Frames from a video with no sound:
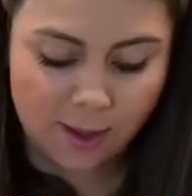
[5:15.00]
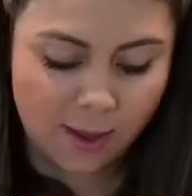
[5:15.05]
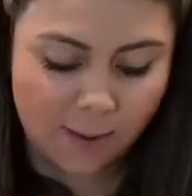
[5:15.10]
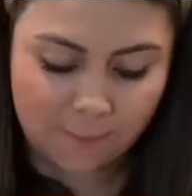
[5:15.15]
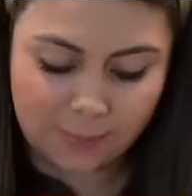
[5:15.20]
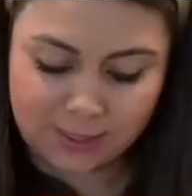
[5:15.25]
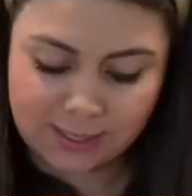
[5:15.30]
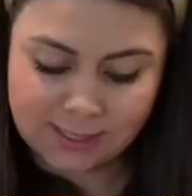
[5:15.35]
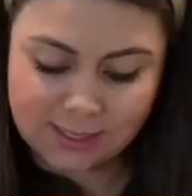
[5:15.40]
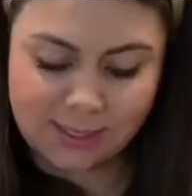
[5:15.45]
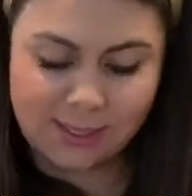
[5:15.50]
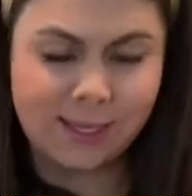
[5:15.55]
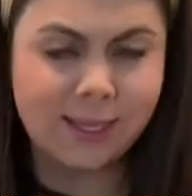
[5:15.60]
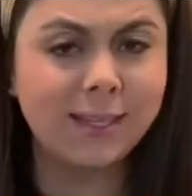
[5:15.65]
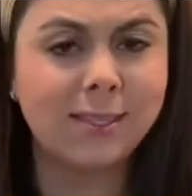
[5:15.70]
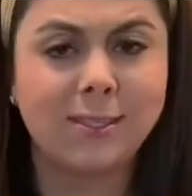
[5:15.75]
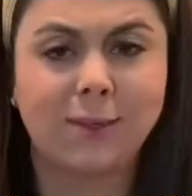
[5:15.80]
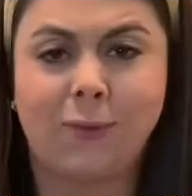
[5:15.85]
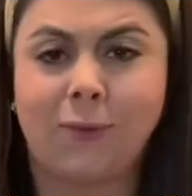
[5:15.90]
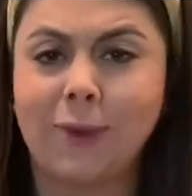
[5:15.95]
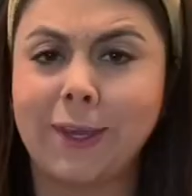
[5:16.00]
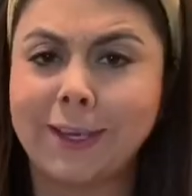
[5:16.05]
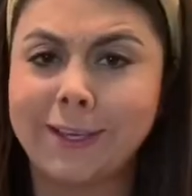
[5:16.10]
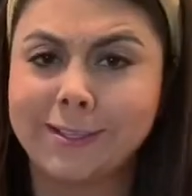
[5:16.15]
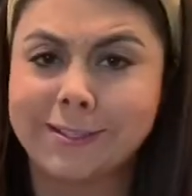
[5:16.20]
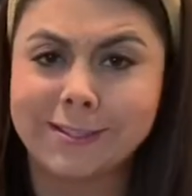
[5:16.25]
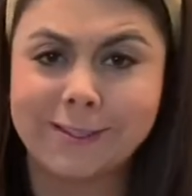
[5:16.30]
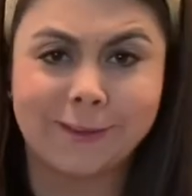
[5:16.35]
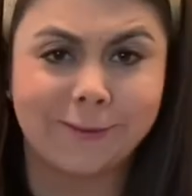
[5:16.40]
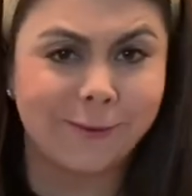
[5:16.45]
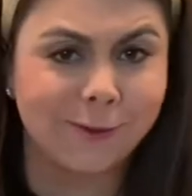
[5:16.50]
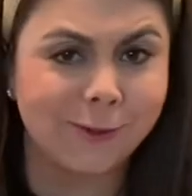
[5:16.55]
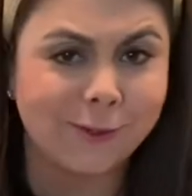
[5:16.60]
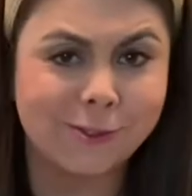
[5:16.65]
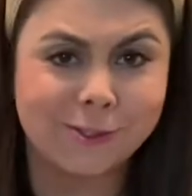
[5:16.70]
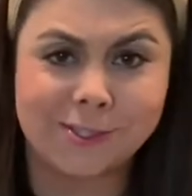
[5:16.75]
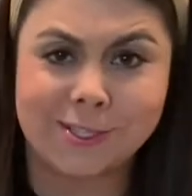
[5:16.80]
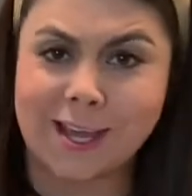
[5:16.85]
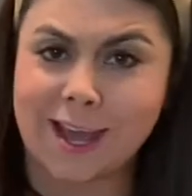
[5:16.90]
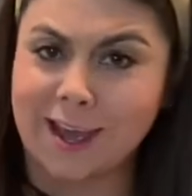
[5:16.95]
But it's an easy fix if
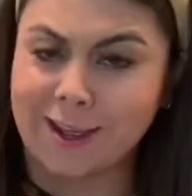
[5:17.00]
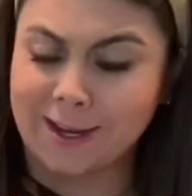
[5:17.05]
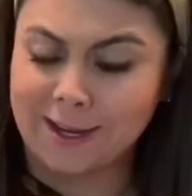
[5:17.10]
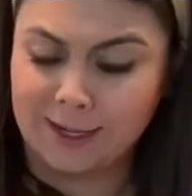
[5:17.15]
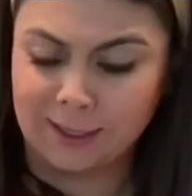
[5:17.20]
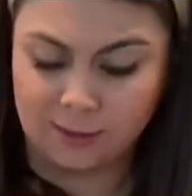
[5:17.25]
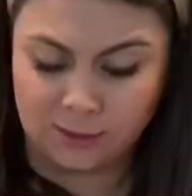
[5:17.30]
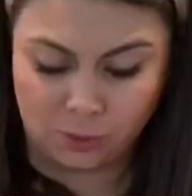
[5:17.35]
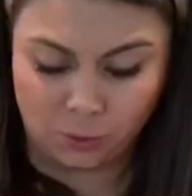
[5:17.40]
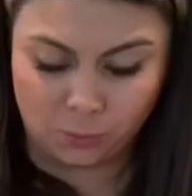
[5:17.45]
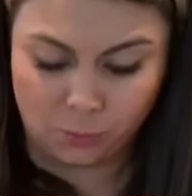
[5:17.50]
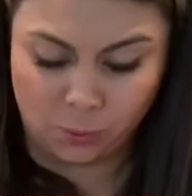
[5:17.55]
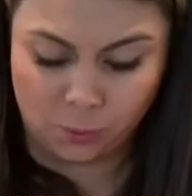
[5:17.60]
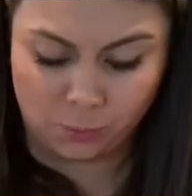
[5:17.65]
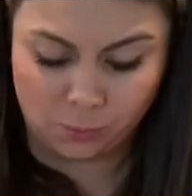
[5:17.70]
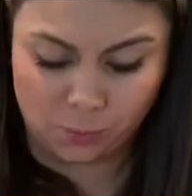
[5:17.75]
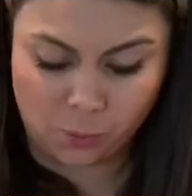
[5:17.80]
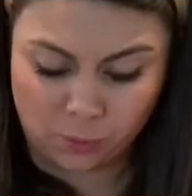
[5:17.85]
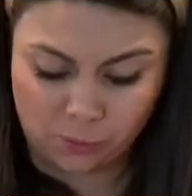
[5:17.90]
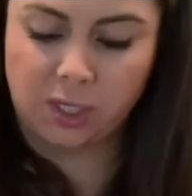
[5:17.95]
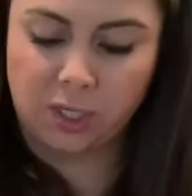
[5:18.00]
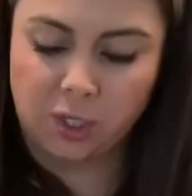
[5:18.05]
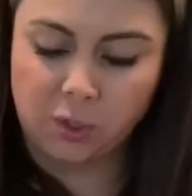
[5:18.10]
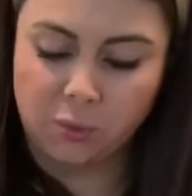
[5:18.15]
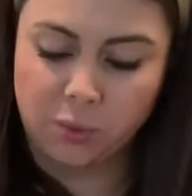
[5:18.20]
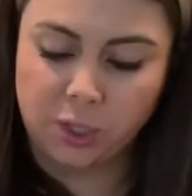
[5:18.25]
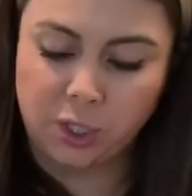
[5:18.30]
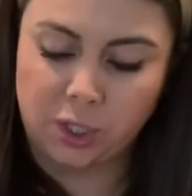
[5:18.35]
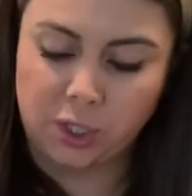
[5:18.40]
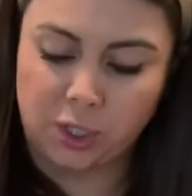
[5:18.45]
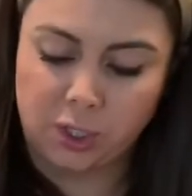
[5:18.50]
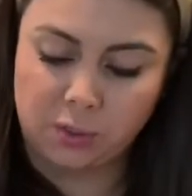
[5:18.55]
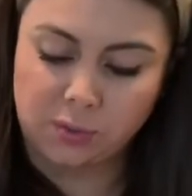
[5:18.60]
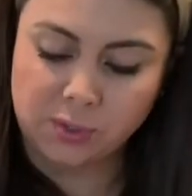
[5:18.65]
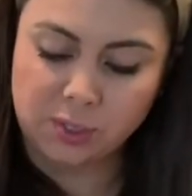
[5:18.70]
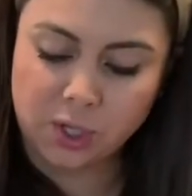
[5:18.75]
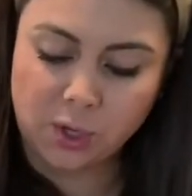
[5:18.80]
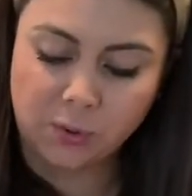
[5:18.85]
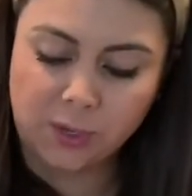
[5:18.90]
you're just adding a little more that you could use.